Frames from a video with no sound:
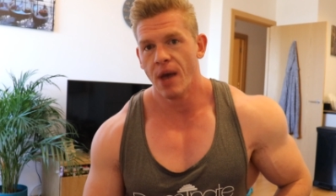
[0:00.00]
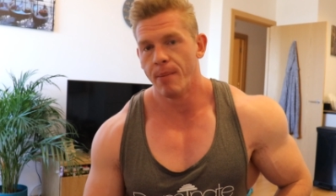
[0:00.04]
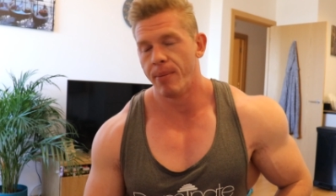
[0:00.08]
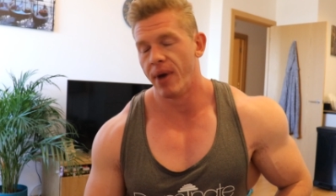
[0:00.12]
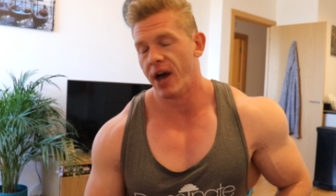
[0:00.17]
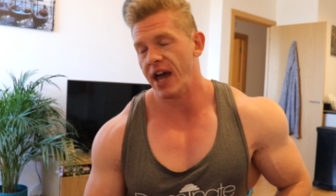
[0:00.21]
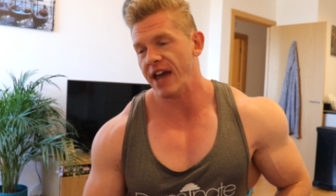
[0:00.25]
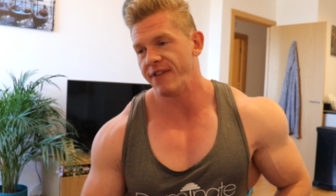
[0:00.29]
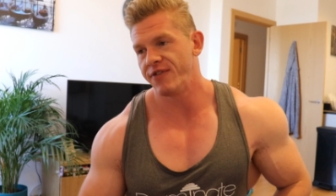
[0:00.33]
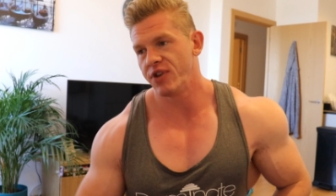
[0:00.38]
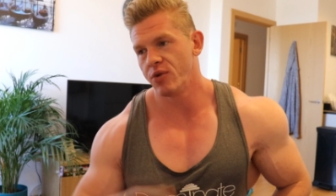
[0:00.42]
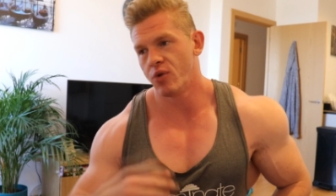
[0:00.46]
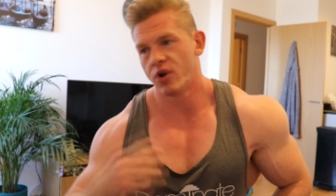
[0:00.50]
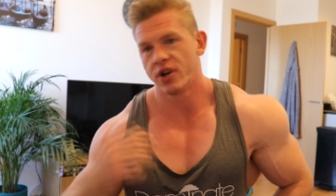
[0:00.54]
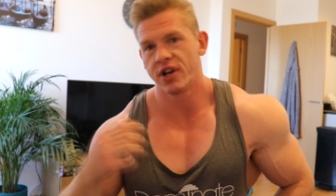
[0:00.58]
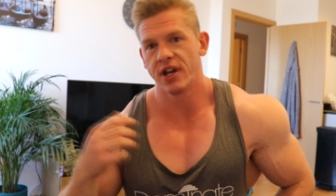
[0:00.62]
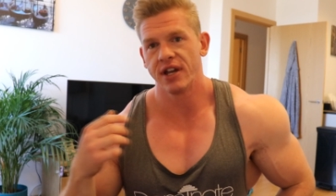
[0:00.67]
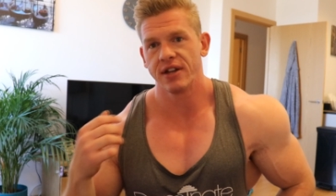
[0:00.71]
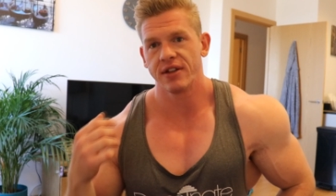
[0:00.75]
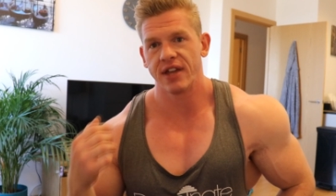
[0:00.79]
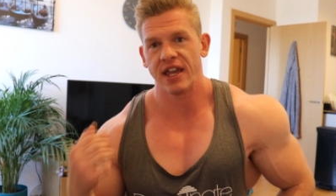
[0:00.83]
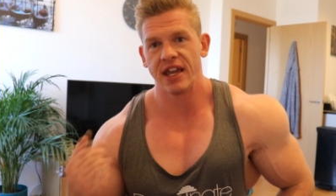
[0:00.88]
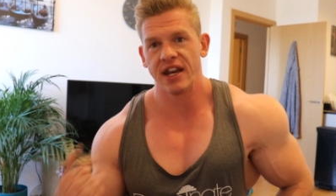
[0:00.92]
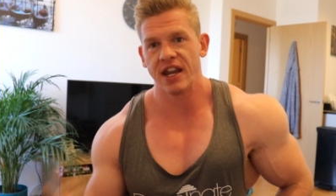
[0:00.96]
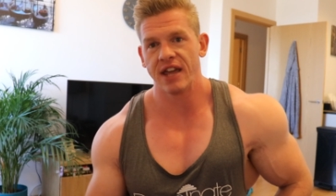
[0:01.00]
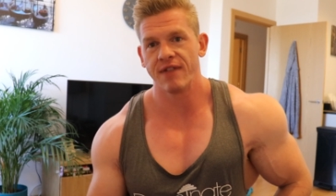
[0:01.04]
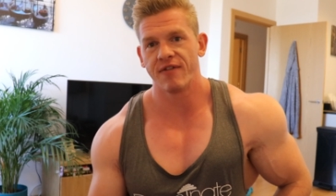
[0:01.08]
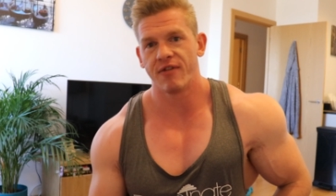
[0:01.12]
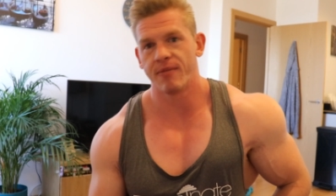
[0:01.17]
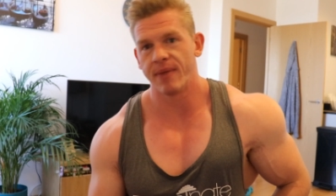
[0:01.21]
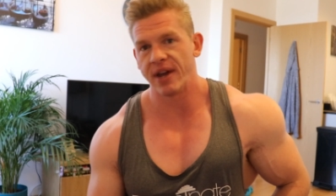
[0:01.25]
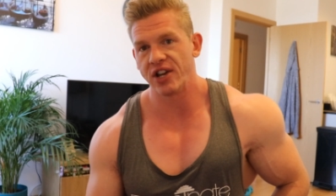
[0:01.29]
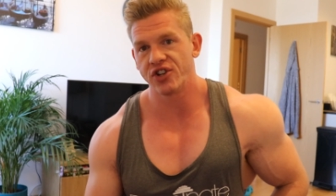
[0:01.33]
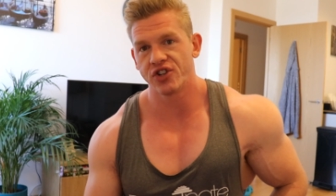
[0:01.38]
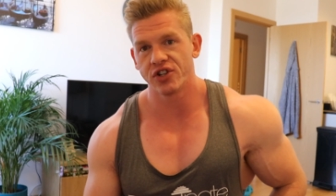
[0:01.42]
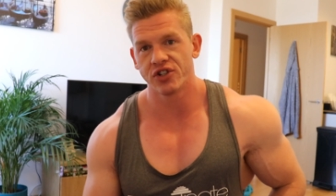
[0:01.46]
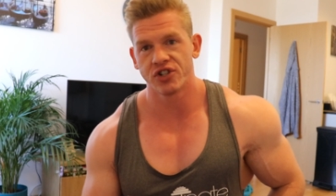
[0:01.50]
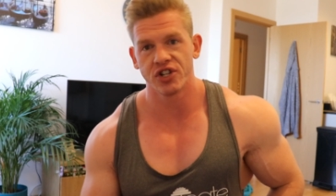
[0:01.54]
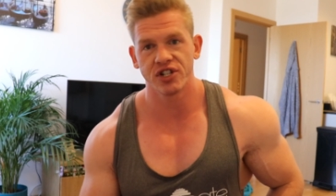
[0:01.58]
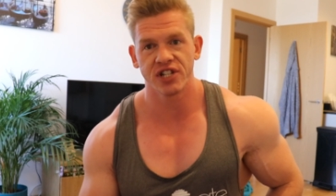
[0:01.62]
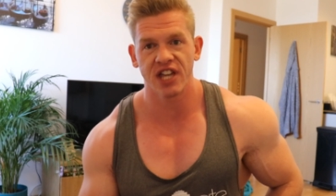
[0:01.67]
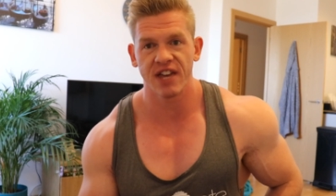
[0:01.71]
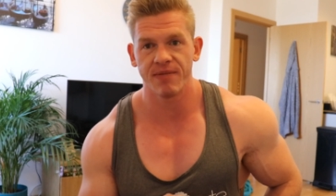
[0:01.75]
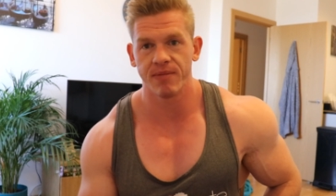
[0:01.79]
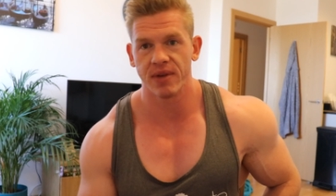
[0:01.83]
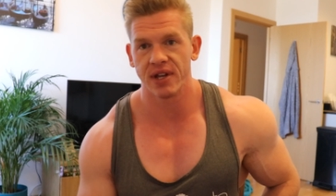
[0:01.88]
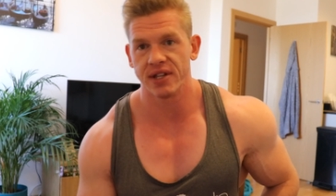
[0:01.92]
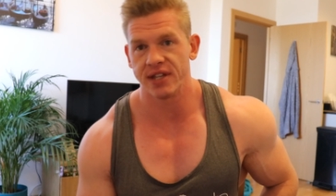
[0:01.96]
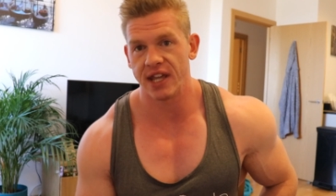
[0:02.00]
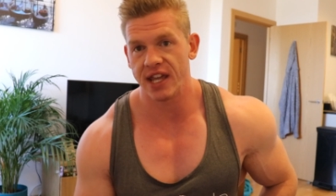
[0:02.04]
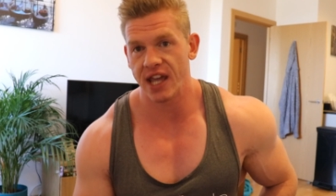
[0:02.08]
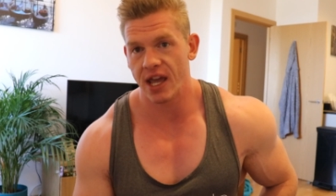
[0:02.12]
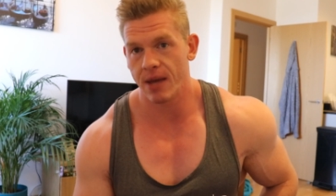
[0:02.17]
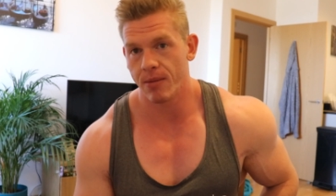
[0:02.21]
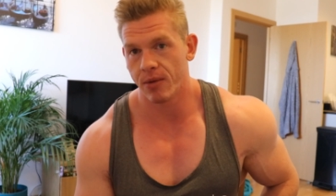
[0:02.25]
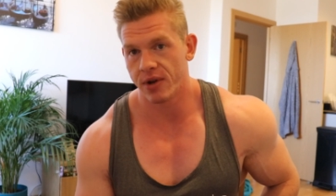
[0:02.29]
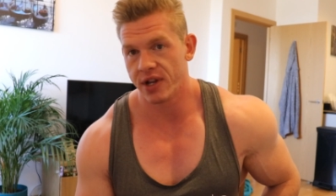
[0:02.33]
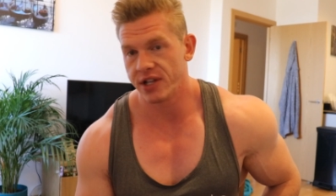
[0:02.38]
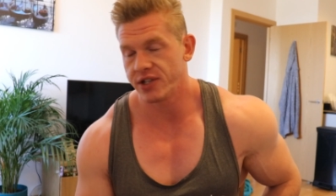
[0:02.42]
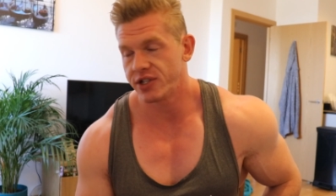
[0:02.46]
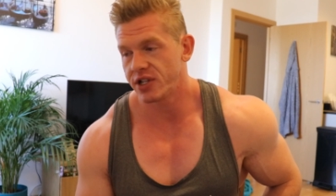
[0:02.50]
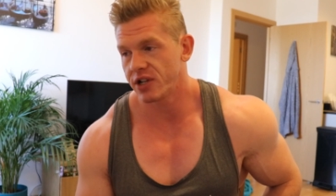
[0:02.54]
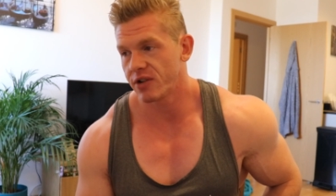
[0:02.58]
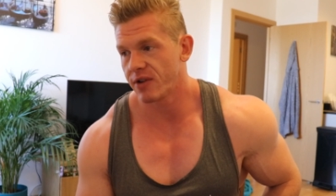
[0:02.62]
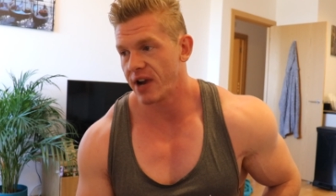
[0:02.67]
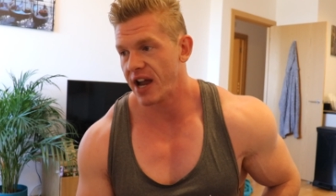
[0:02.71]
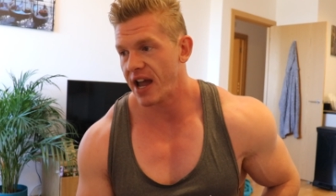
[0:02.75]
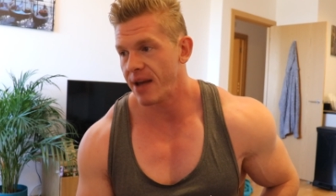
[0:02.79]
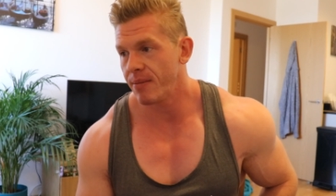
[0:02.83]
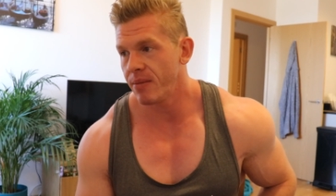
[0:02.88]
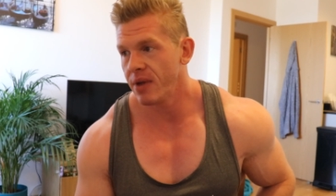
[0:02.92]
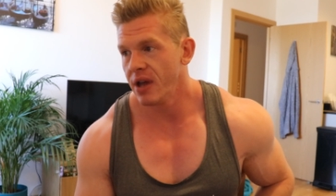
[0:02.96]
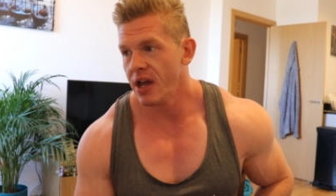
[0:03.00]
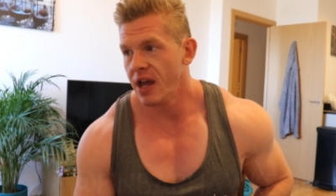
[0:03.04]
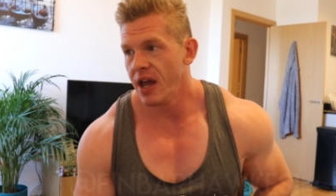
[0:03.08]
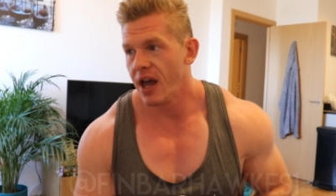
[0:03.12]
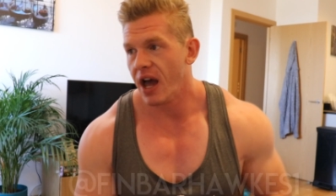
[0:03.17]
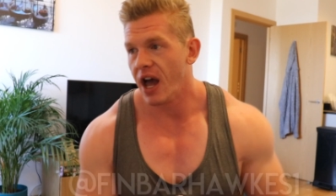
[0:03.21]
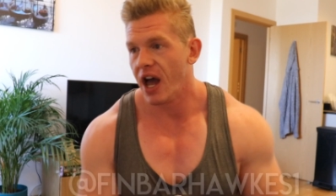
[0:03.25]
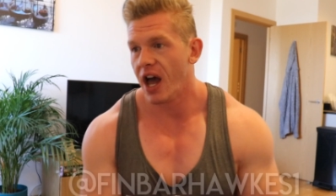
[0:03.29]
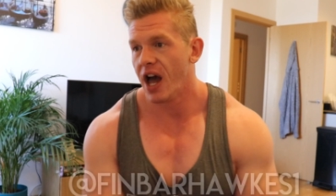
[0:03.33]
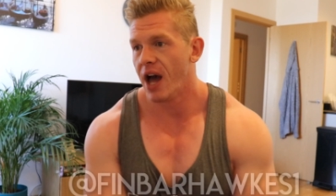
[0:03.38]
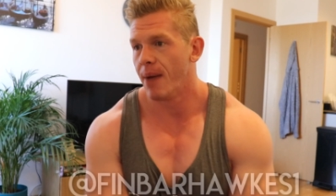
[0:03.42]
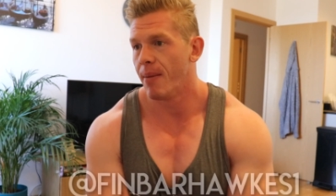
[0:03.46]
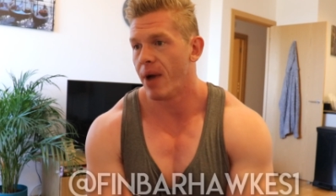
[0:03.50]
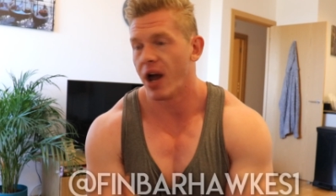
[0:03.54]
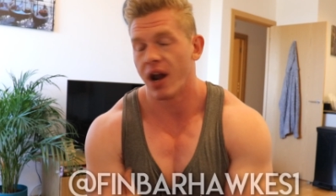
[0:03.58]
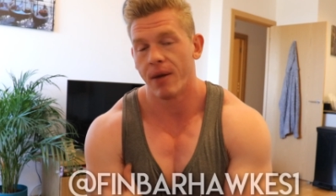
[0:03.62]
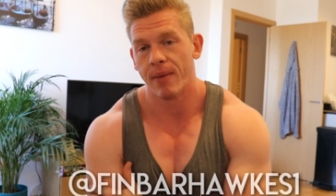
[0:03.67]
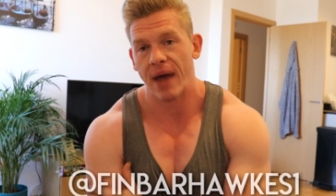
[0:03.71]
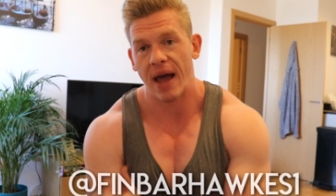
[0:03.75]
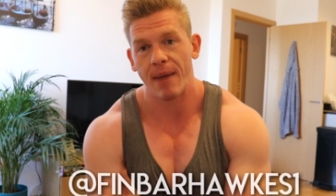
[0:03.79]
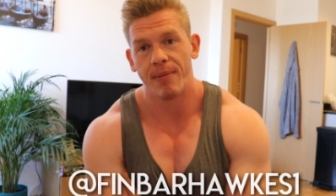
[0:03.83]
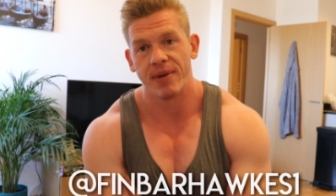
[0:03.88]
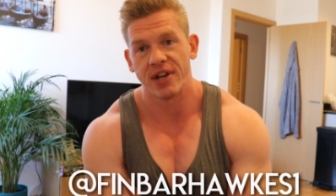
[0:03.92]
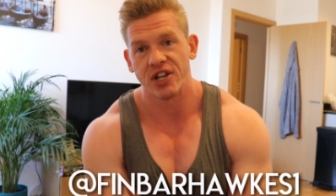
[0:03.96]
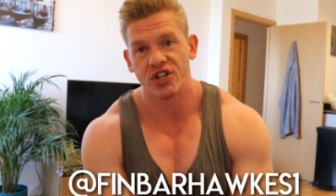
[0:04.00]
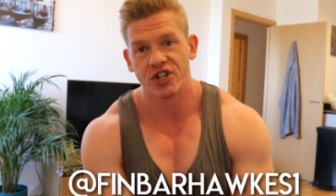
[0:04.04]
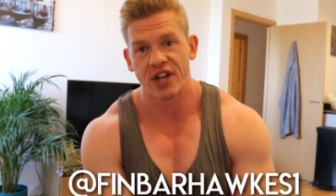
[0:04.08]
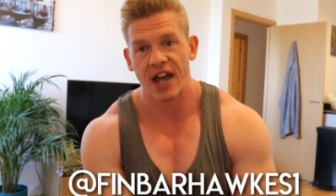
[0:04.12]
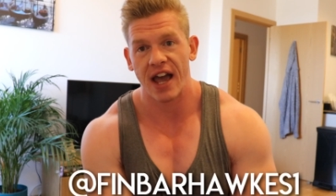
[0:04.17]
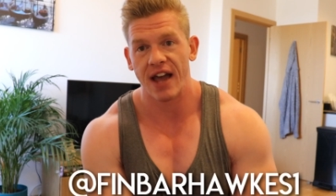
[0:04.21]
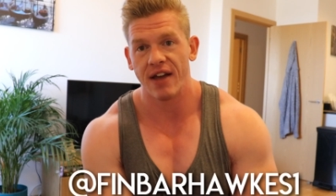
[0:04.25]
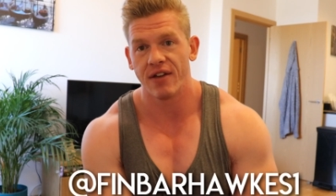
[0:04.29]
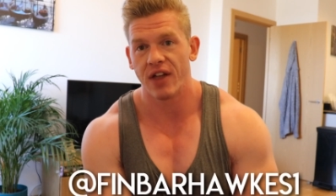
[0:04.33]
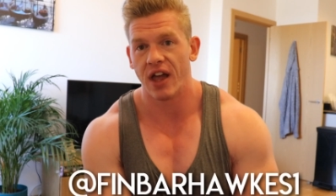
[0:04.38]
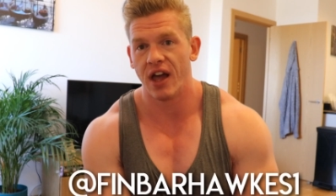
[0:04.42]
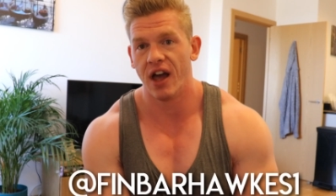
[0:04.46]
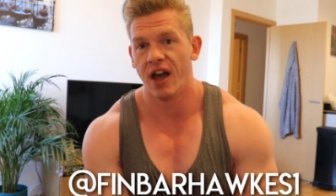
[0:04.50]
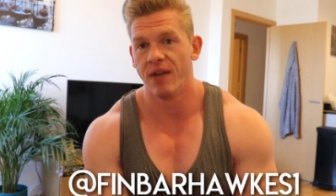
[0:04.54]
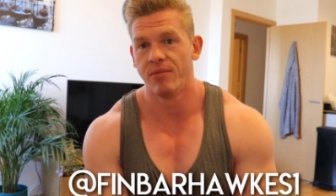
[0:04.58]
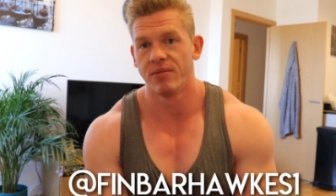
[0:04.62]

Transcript: But if you want any information, just give me a DM on Instagram, and I'm happily chat.